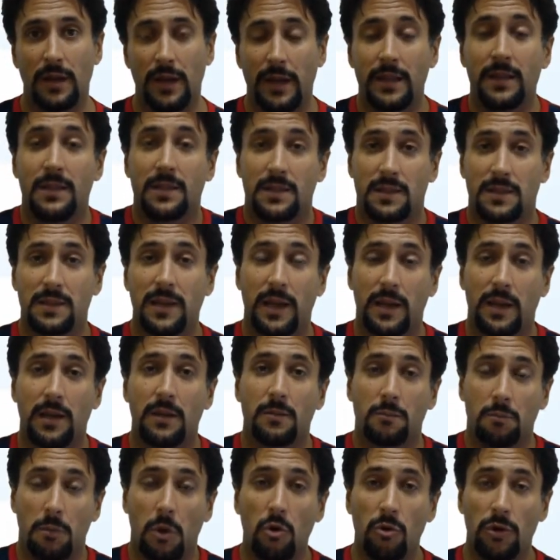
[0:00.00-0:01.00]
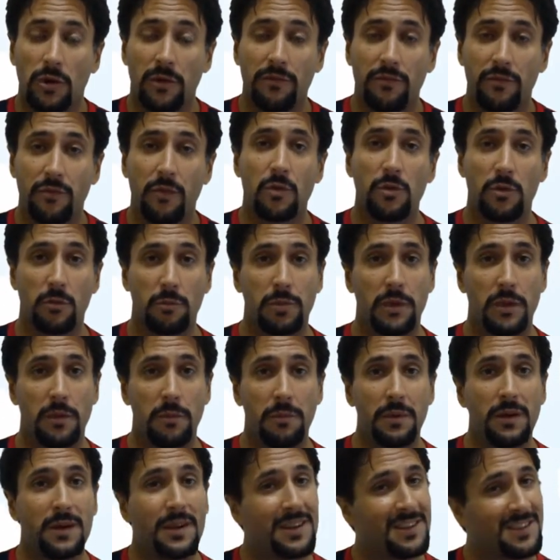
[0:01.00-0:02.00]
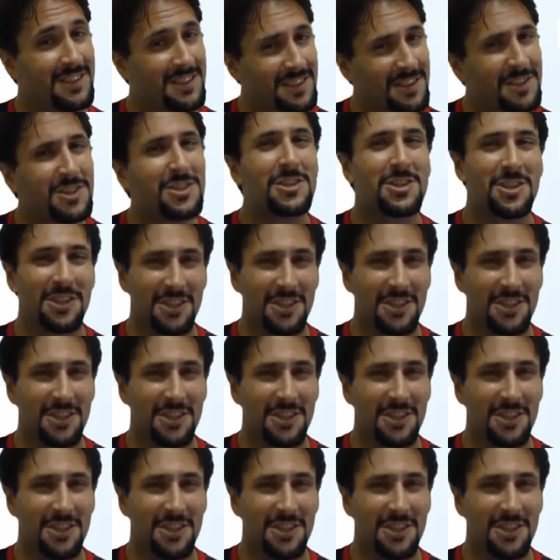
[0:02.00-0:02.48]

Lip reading: And the second motive could be because it's